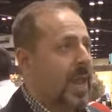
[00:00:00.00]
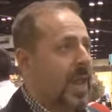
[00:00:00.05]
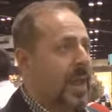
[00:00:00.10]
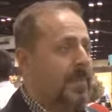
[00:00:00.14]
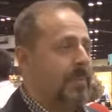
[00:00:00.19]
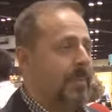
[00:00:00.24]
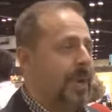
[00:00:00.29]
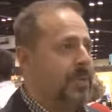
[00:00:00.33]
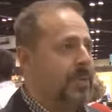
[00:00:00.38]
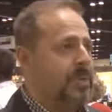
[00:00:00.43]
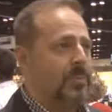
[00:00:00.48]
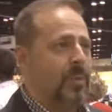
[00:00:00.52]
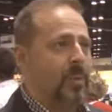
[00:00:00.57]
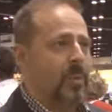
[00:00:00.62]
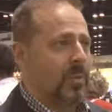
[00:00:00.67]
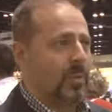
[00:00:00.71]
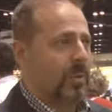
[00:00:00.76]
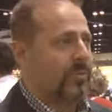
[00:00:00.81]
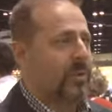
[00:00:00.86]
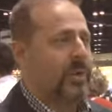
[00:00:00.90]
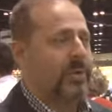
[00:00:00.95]
and much
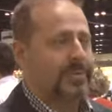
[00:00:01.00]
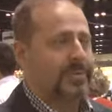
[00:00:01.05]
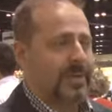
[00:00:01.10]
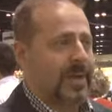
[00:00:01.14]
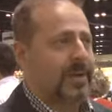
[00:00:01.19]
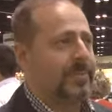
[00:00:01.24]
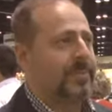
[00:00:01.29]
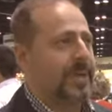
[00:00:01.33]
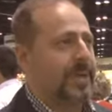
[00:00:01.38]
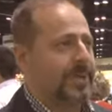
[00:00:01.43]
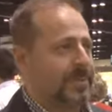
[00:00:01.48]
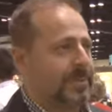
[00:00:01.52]
more. We're very excited about it.